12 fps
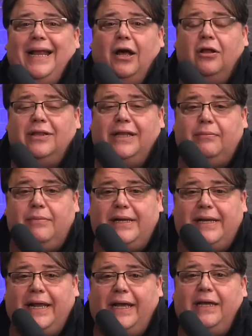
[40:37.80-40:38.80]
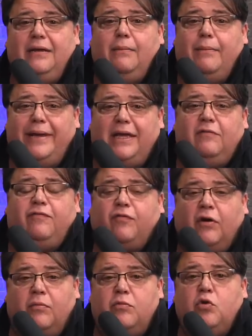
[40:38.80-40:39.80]
Eliminate me
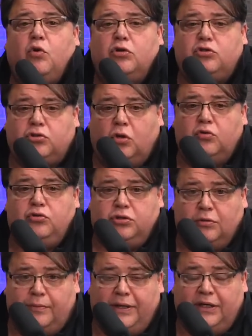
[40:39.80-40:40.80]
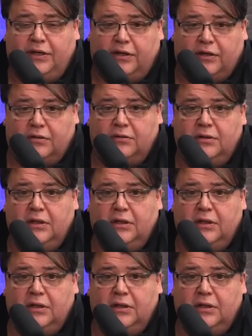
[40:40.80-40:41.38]
from your social media,